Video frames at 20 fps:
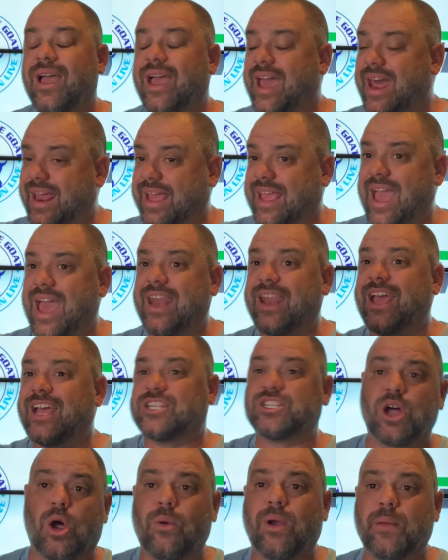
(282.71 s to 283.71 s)
And again,
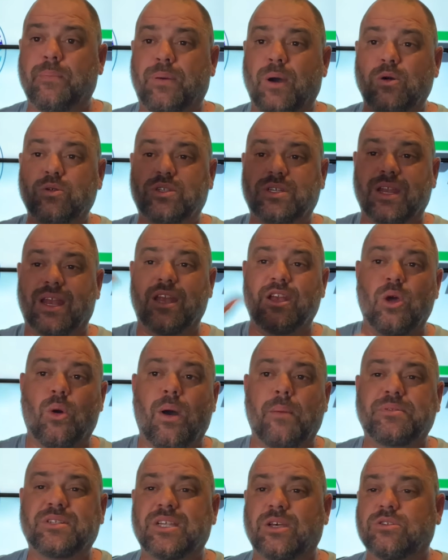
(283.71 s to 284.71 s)
it's already posted. No
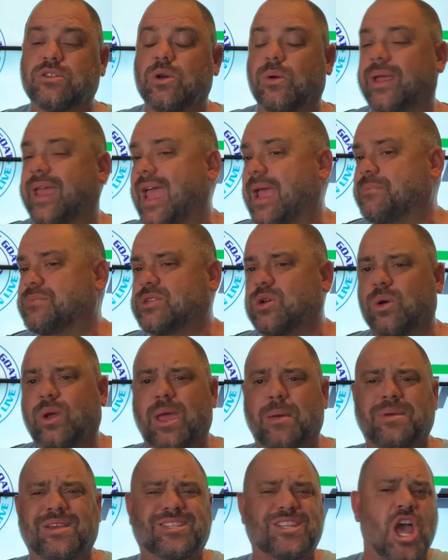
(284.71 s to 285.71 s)
upsells, no games, no
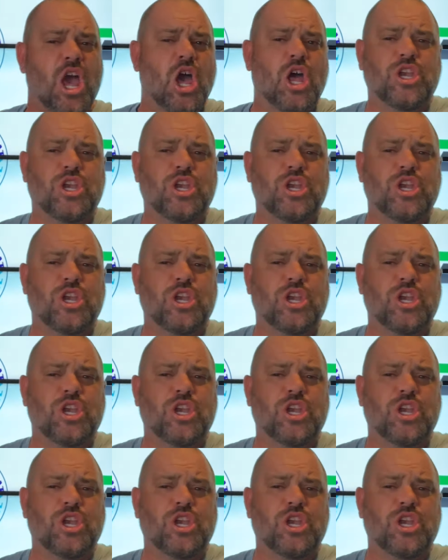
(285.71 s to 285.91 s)
gimmicks,